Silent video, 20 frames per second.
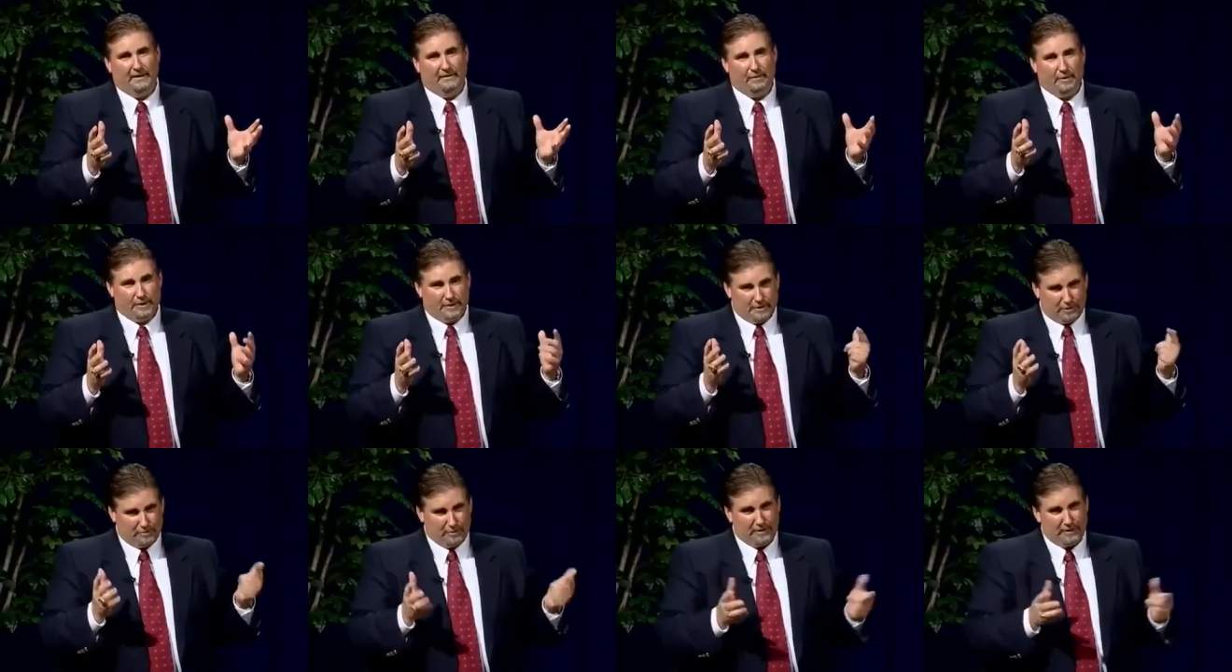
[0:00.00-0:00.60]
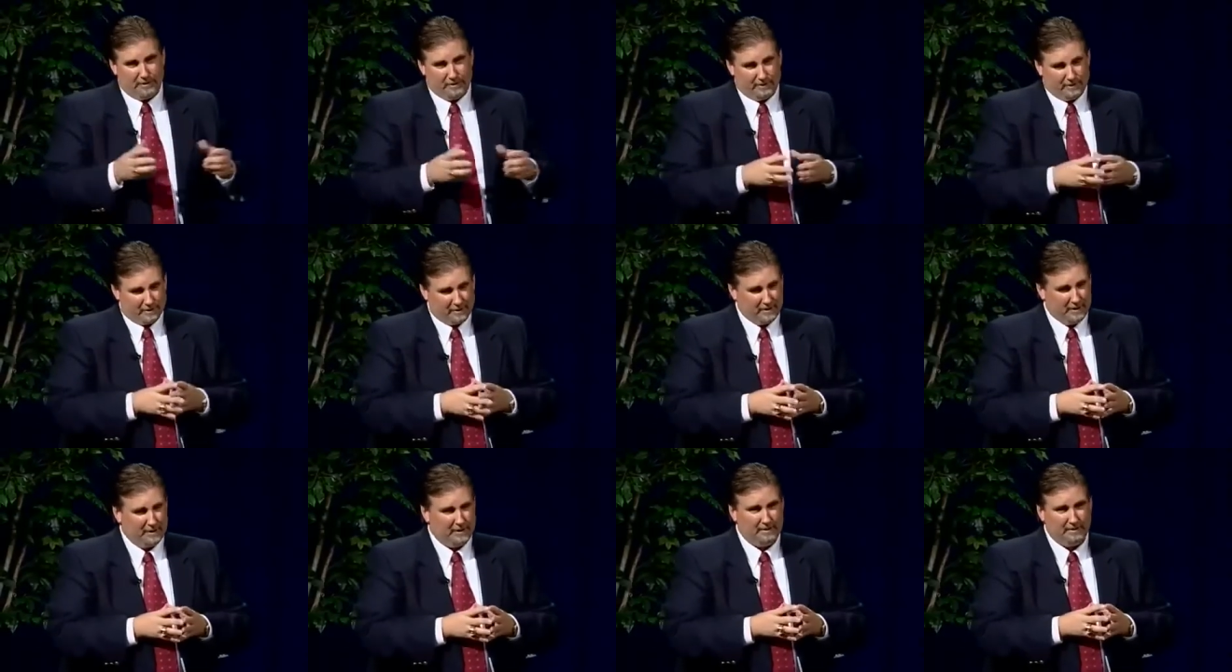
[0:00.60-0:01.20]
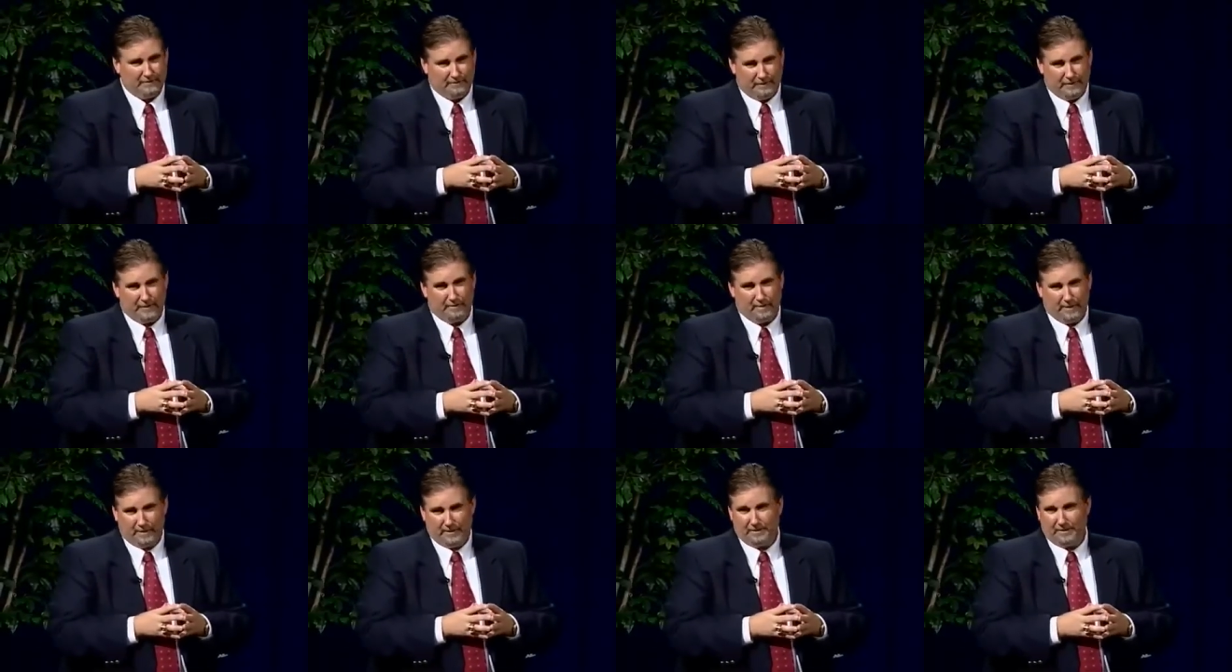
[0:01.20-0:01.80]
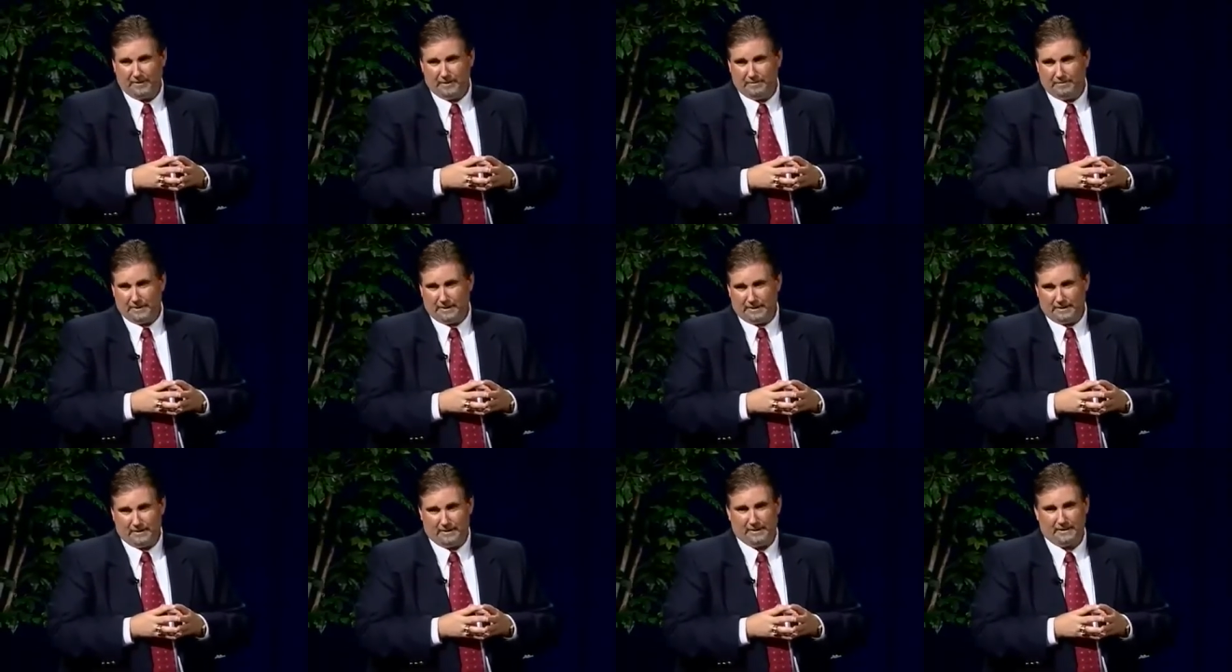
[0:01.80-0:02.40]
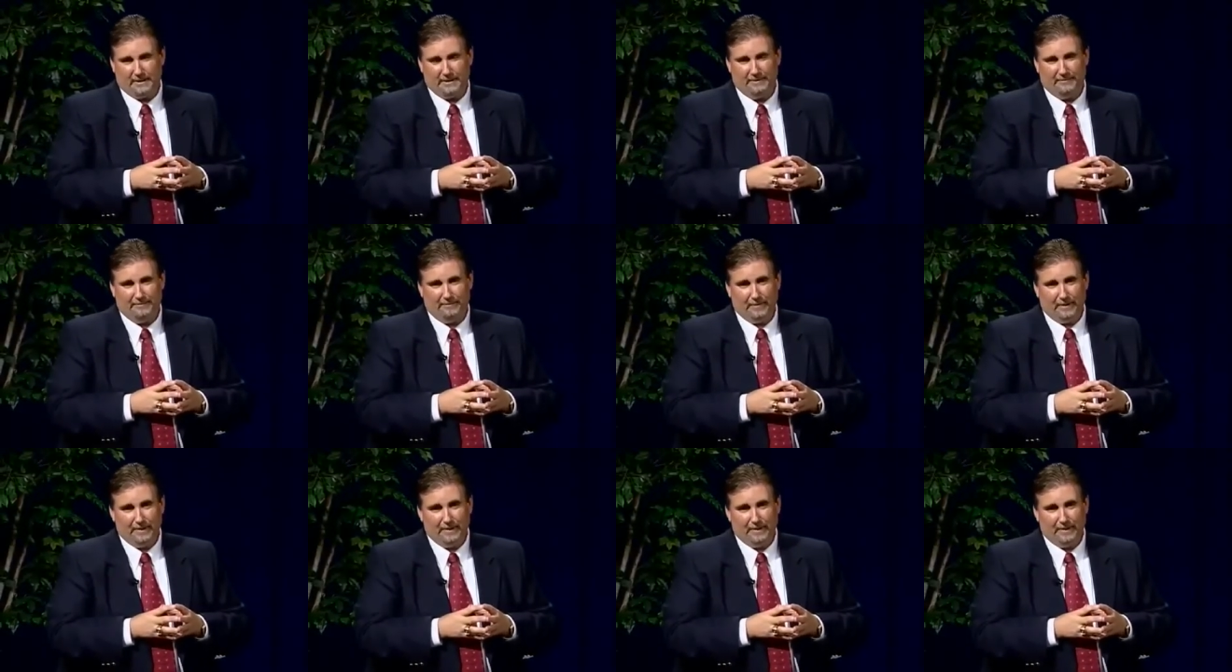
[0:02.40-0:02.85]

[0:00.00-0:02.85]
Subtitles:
what he's really doing is teaching the fundamentals of the business.